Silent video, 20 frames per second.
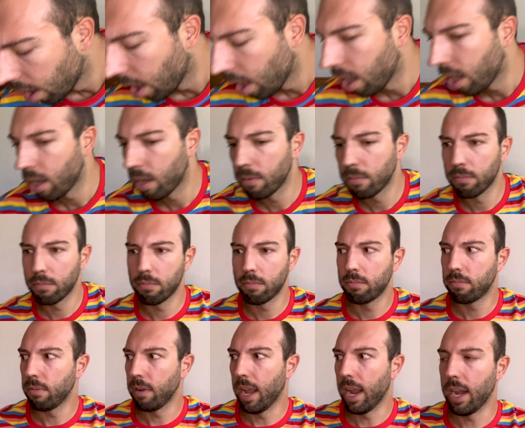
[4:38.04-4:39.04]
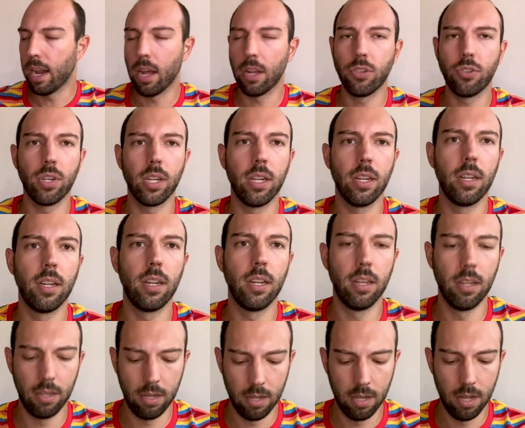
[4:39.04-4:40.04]
um, eight hundred
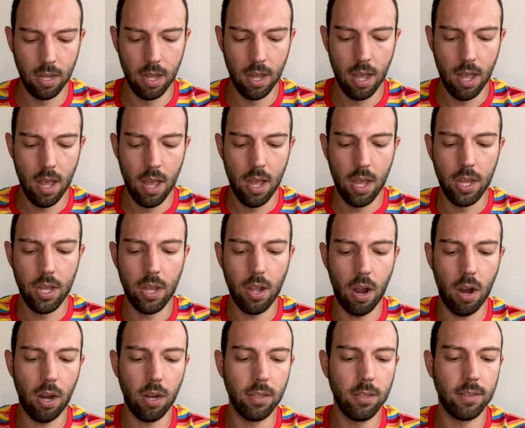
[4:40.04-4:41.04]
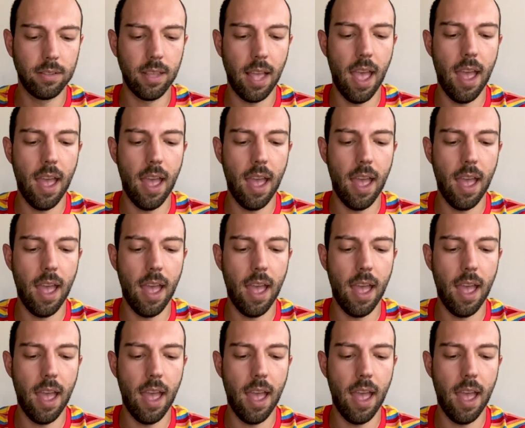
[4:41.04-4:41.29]
yards.